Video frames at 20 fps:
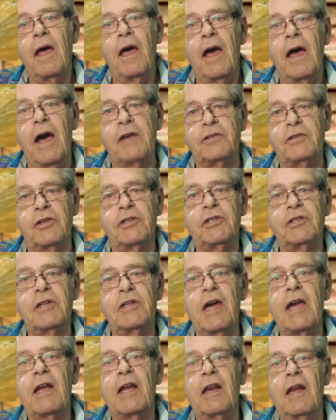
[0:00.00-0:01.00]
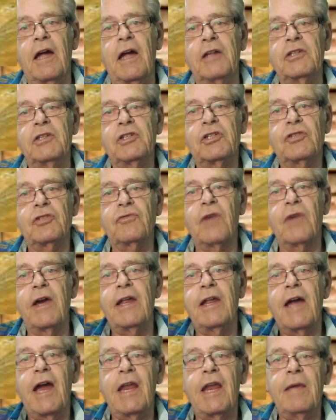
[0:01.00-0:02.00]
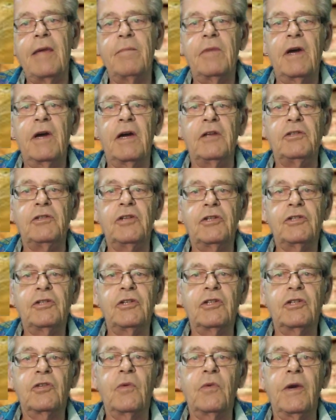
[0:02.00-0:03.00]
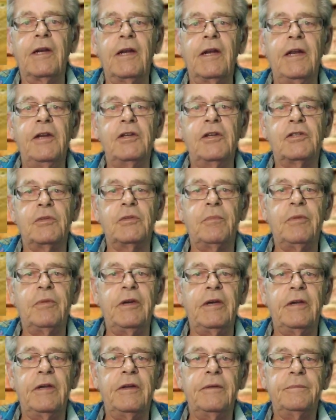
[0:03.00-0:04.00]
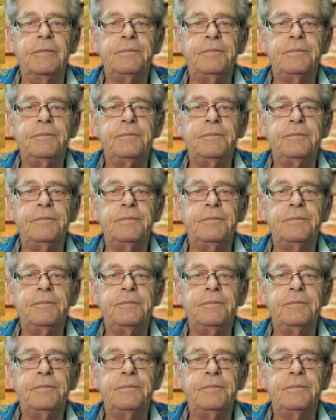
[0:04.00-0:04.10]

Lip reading: as a snake lunged straight at him and just as quickly disappeared.